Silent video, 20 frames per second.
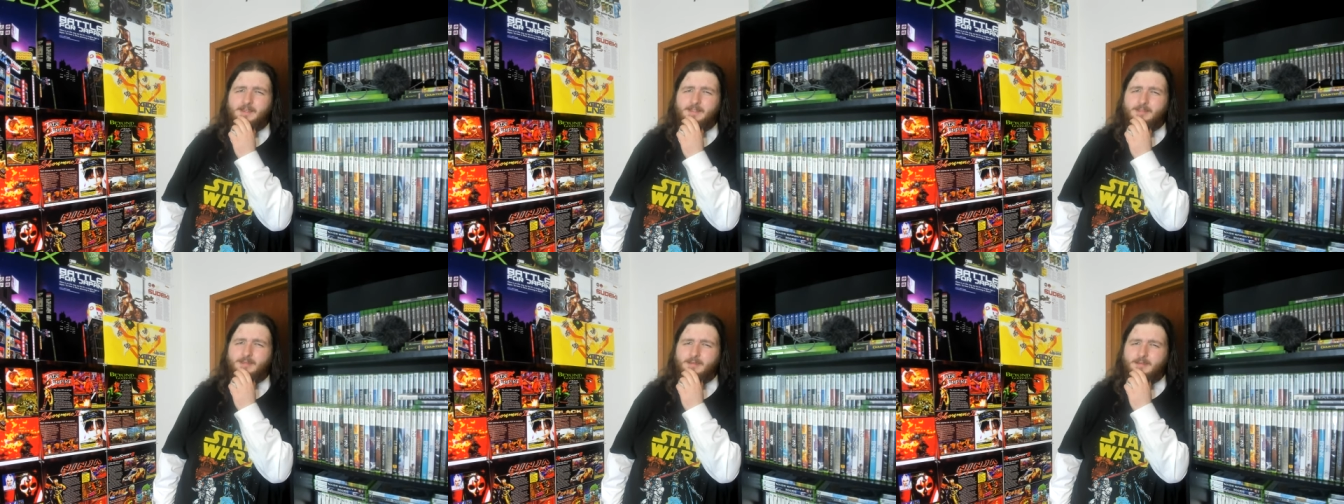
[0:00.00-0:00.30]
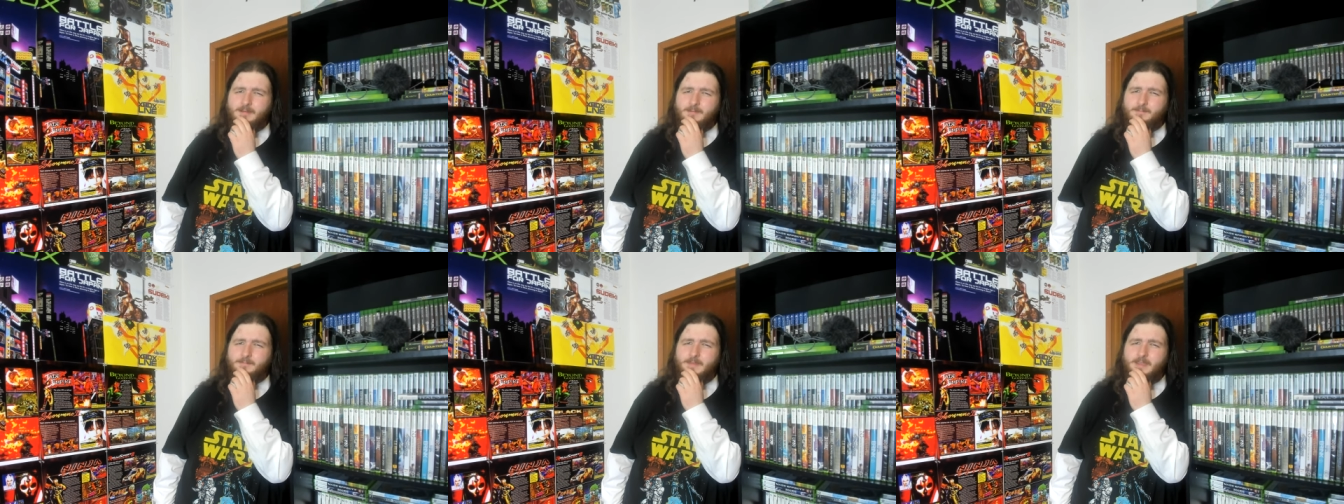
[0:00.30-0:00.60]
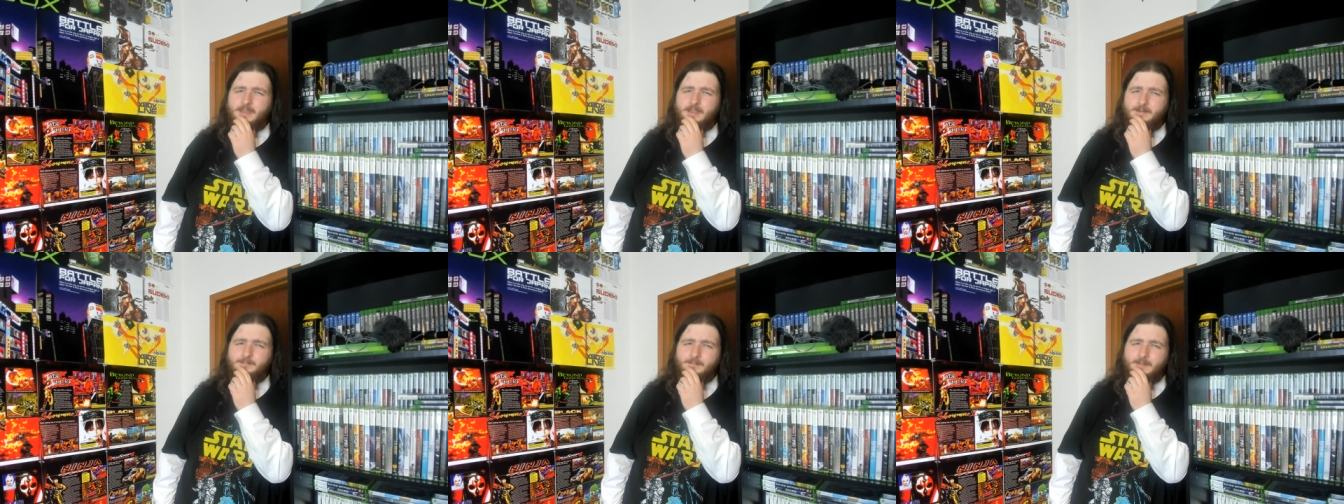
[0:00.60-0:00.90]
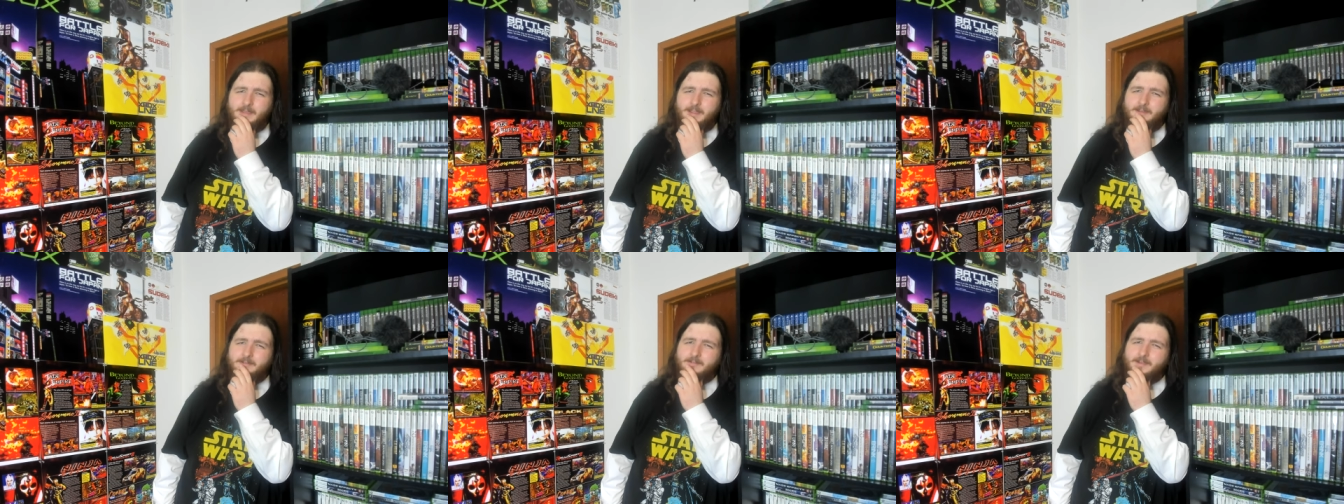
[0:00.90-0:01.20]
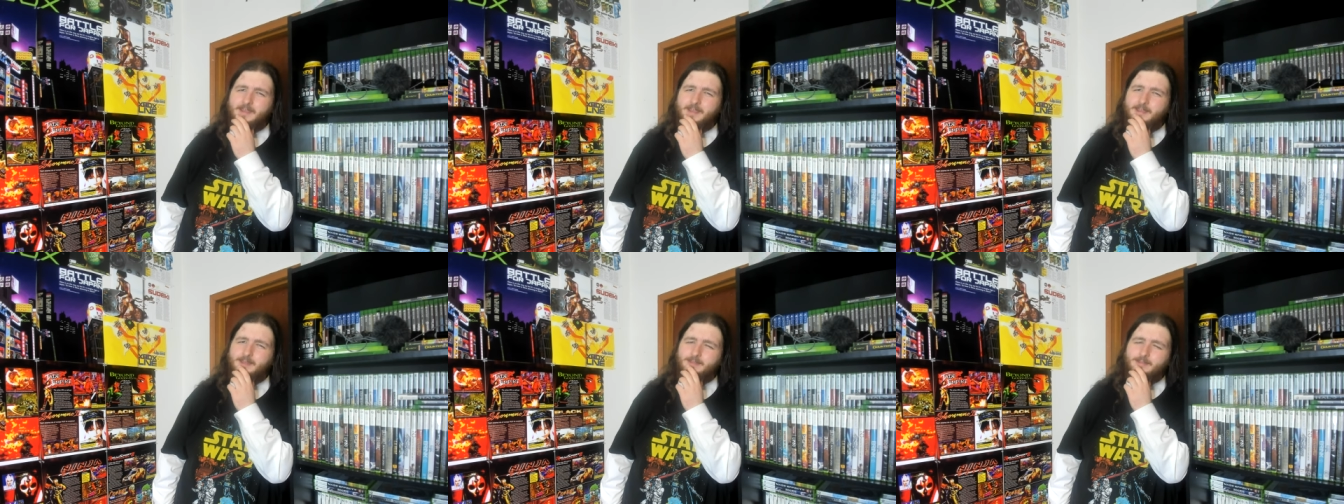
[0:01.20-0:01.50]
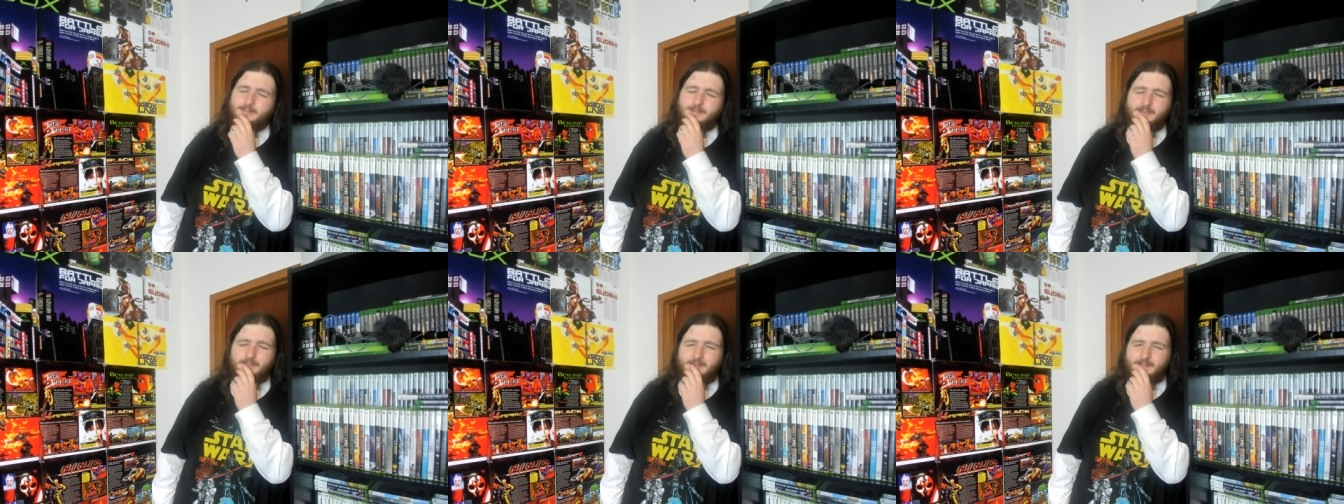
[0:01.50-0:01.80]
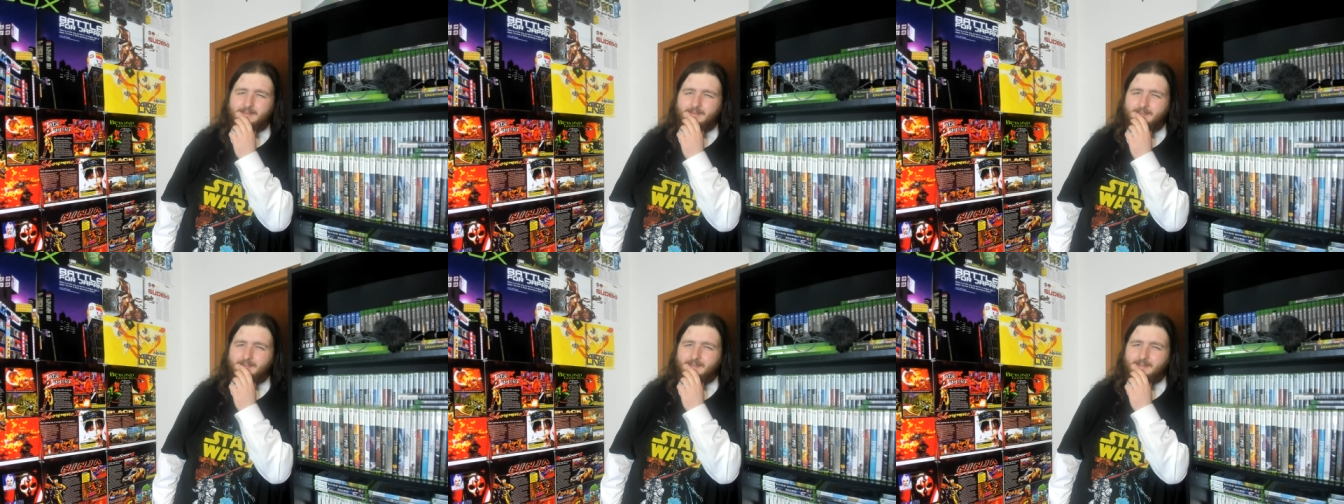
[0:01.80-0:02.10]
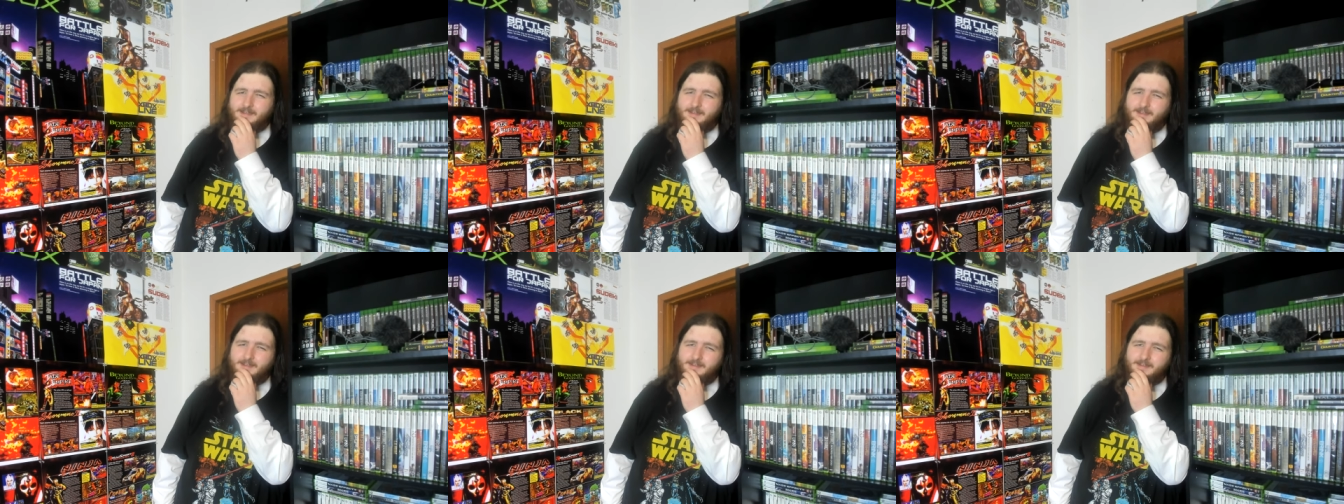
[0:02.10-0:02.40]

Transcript: it's a making me crazy. I tell you.